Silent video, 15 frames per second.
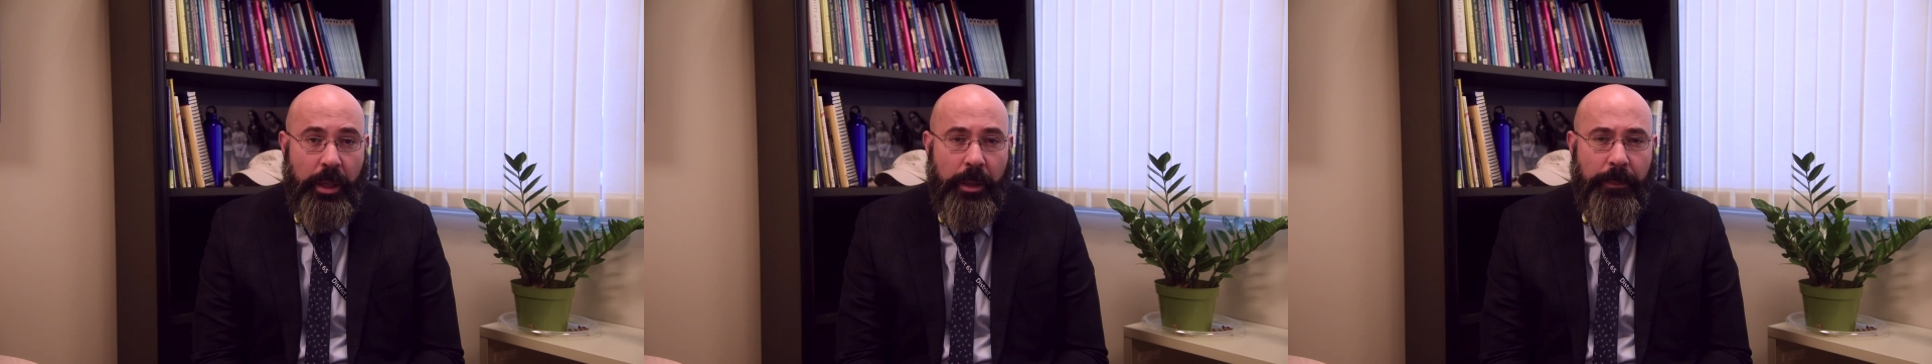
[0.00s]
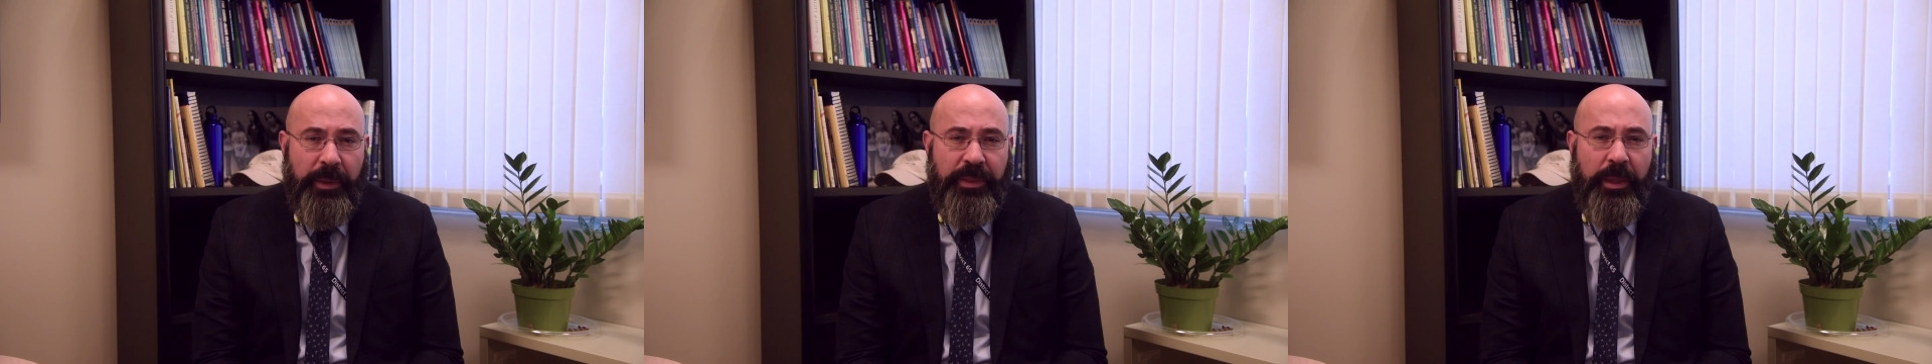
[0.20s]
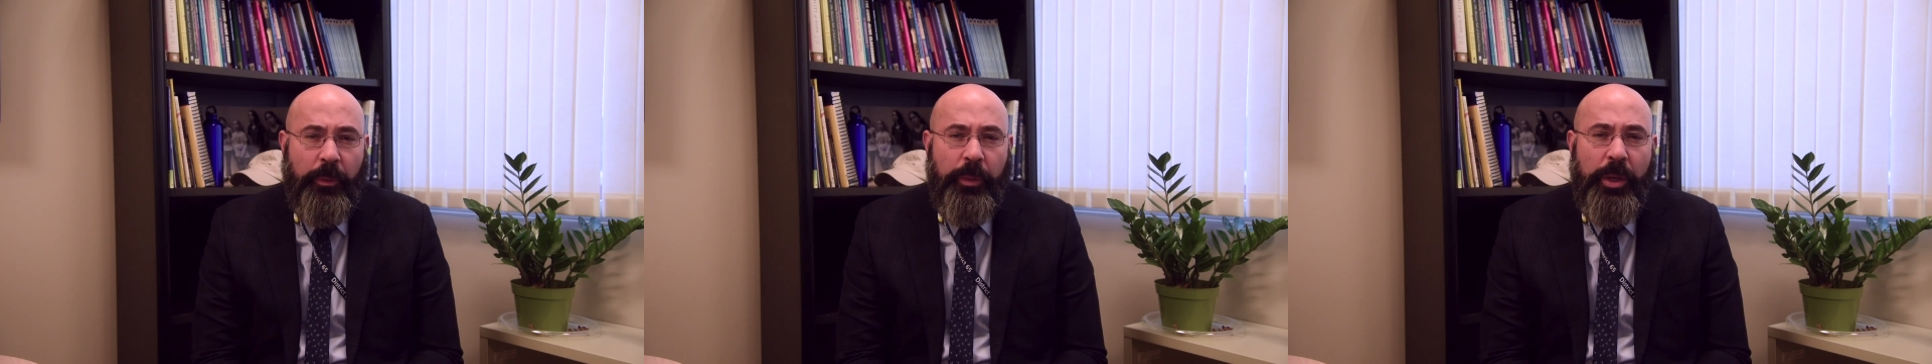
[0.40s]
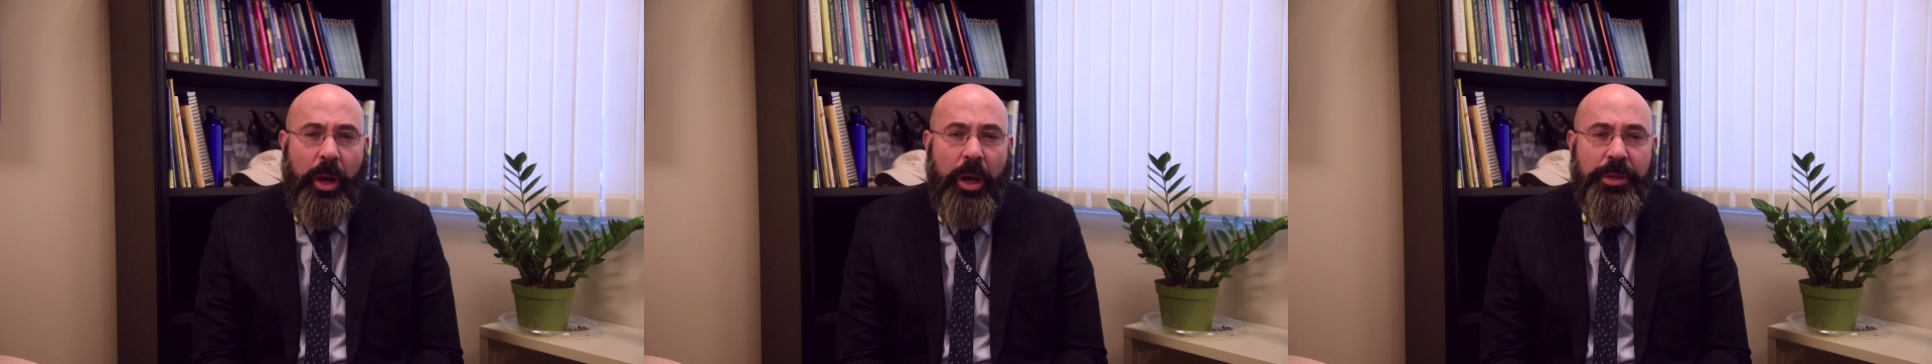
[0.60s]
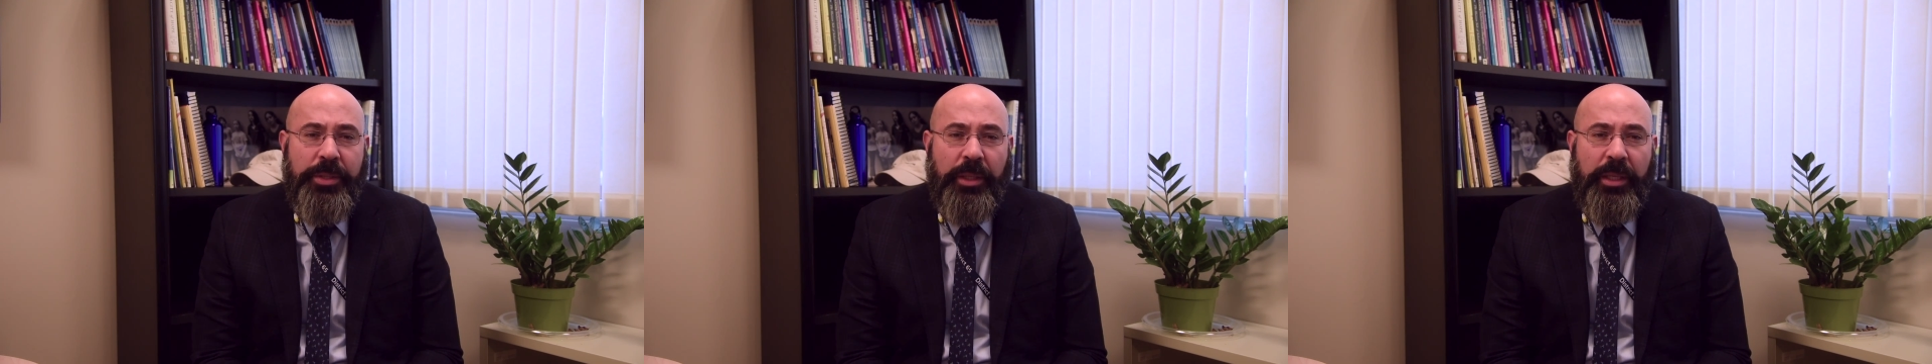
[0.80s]
but that we
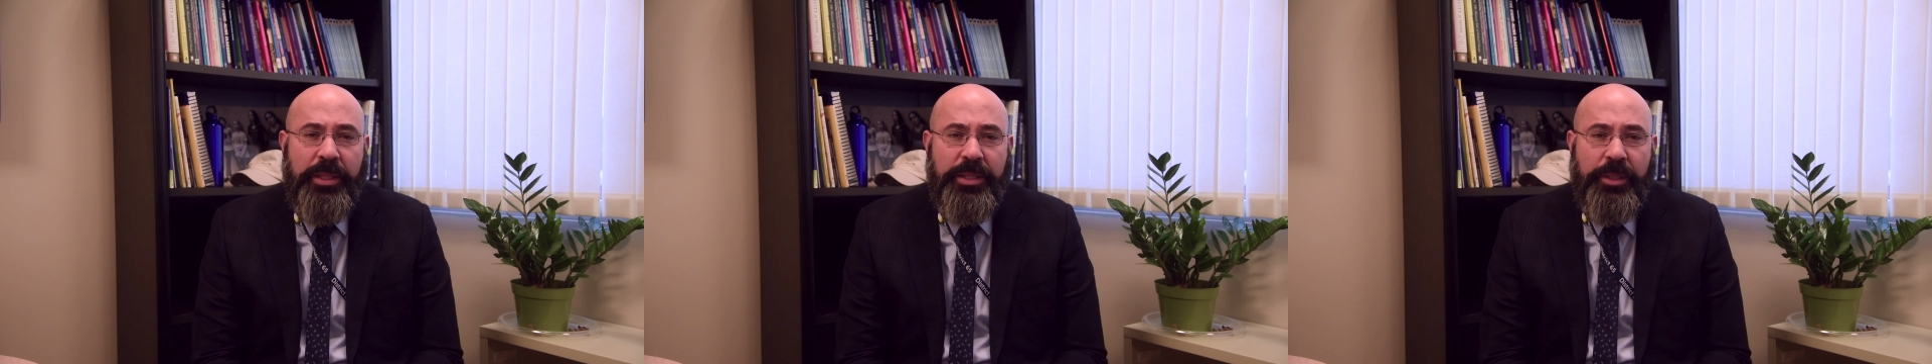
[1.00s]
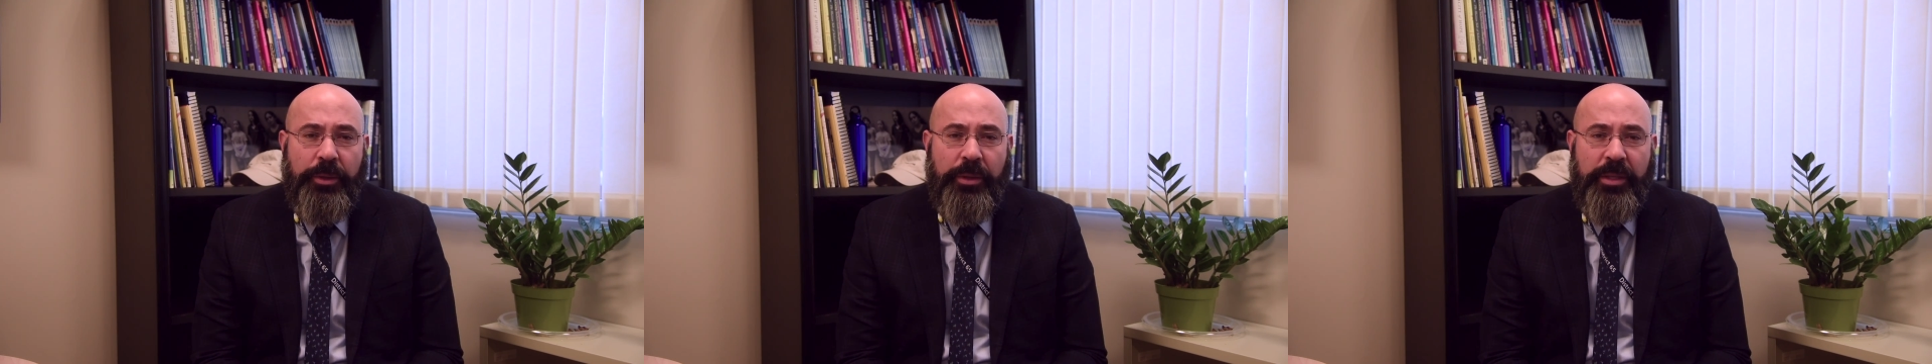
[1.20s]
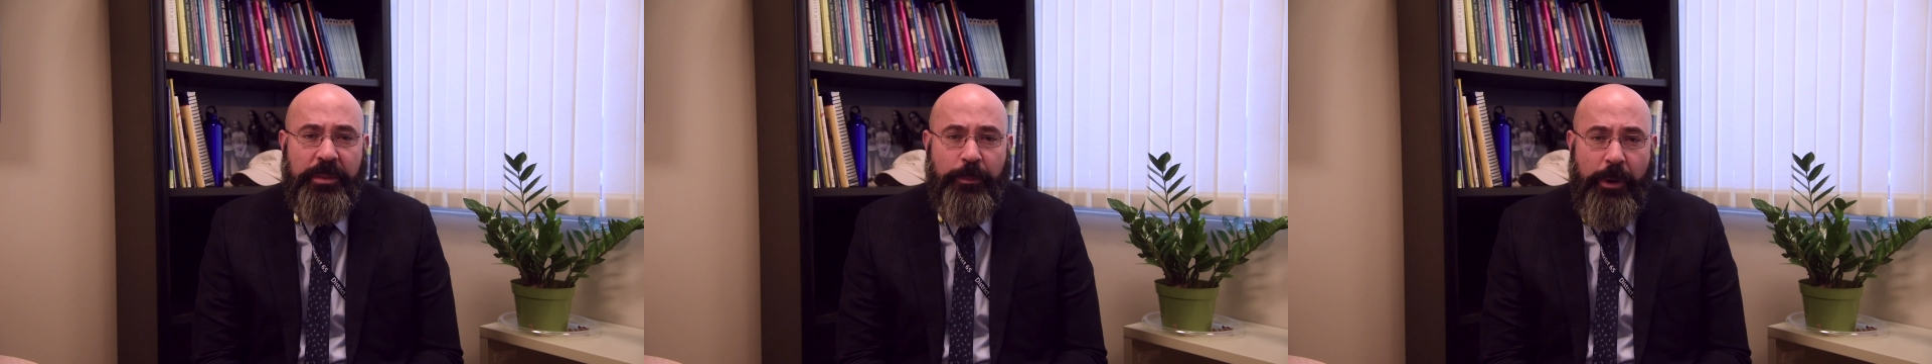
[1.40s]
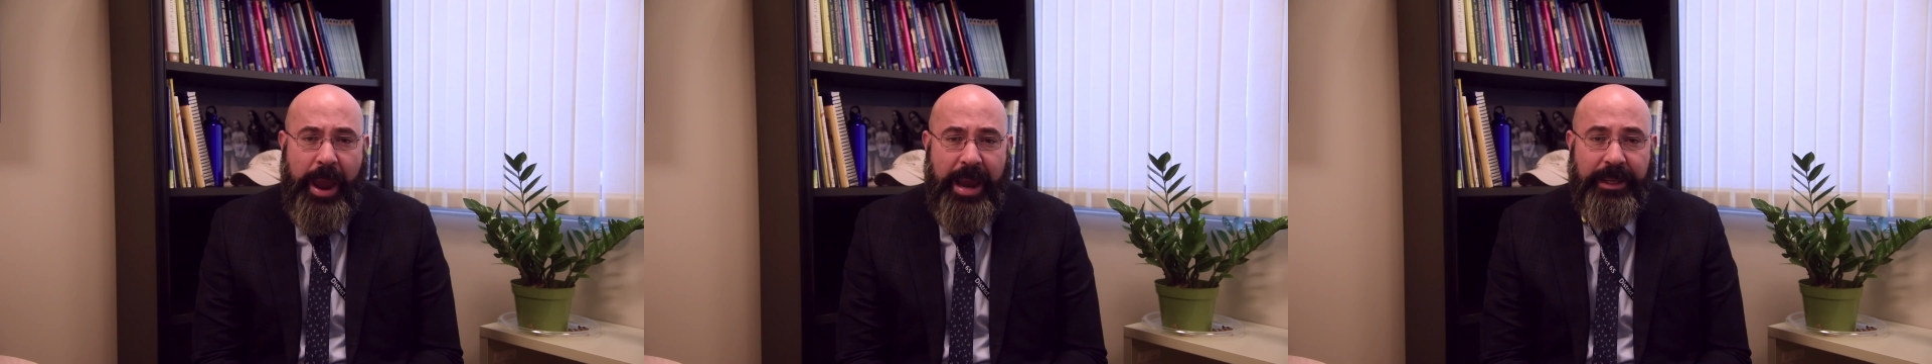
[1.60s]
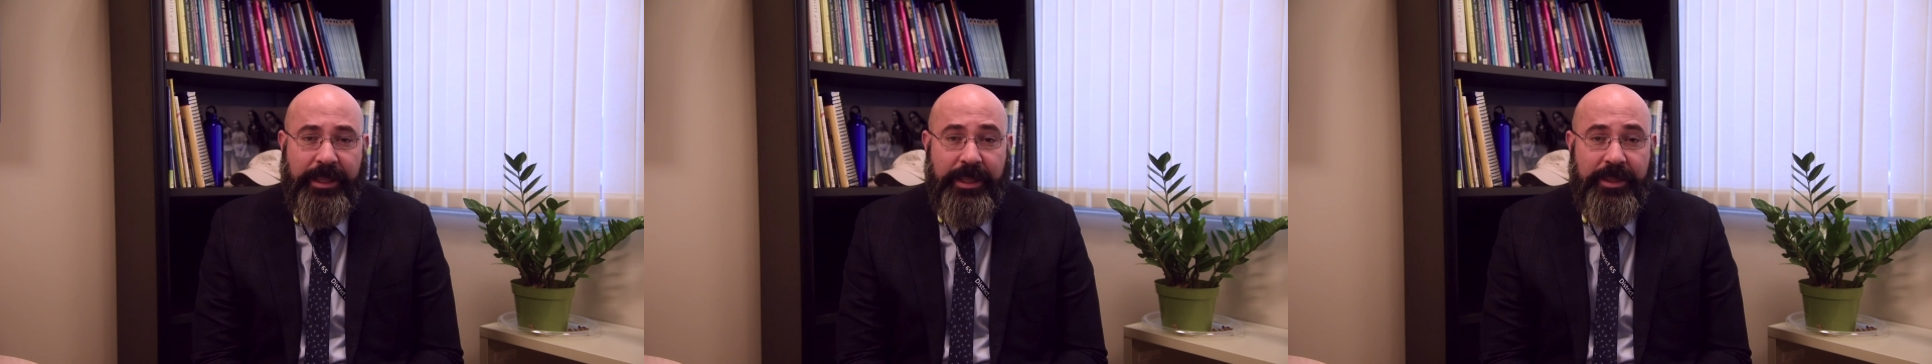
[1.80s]
also consider this
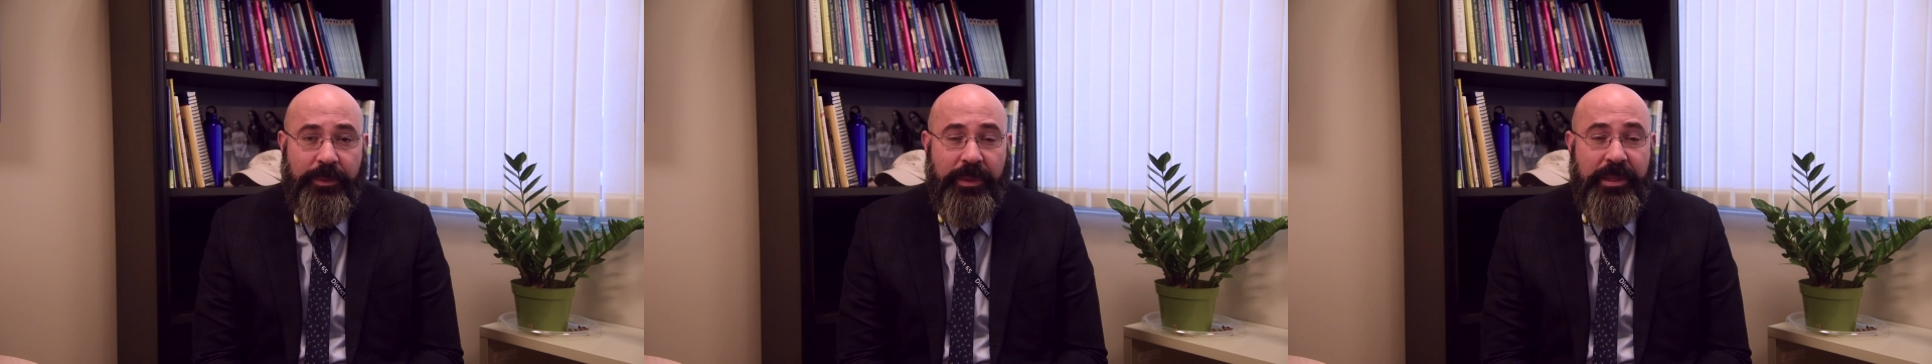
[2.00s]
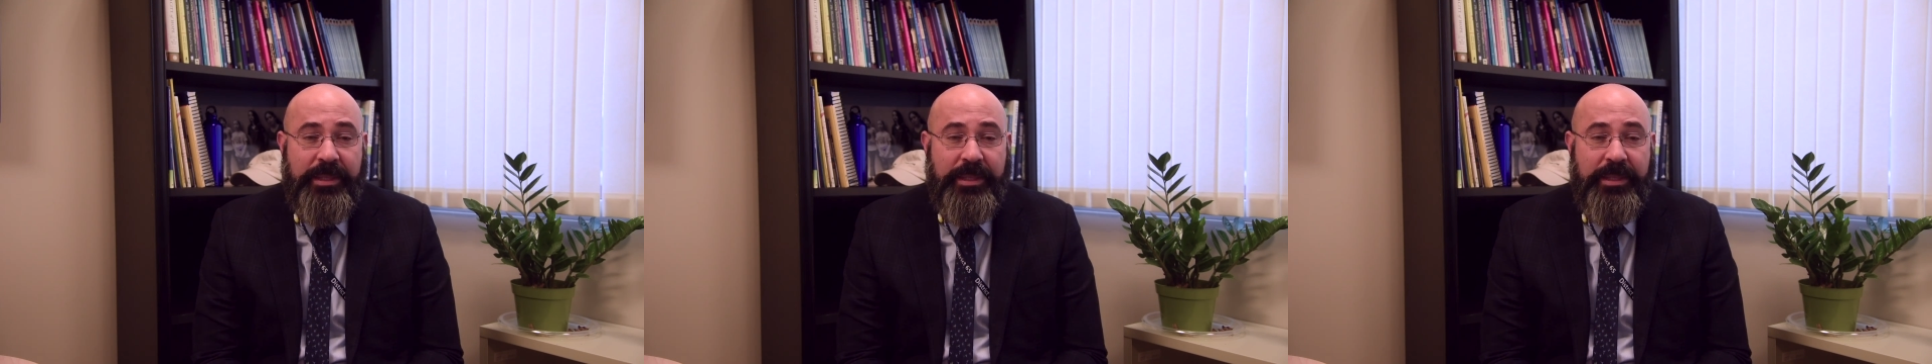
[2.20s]
practice with